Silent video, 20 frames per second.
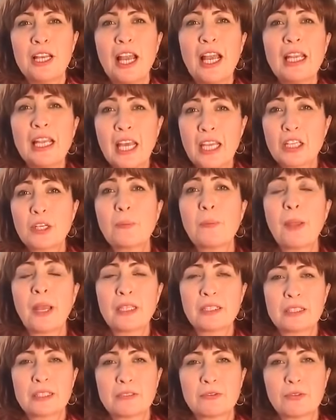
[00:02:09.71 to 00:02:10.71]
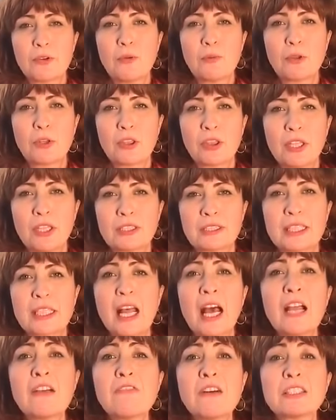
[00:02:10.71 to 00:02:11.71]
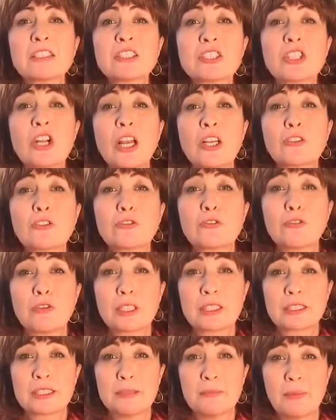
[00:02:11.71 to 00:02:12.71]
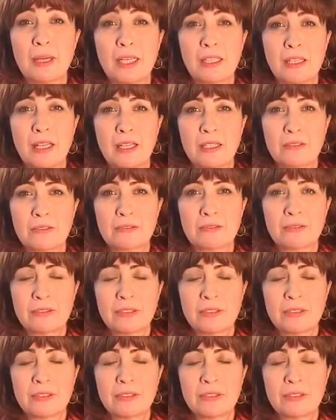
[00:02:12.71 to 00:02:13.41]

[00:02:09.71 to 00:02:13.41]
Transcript: and I repented from the things that I was trying to fix in my life.